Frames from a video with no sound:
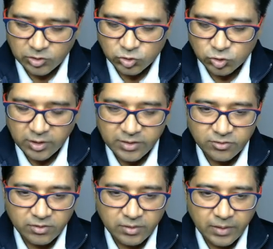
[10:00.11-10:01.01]
So
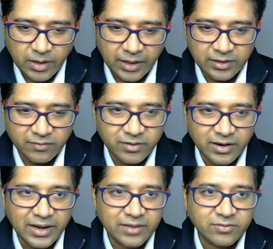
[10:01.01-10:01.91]
I
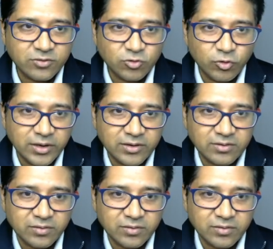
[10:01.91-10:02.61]
given less, so it's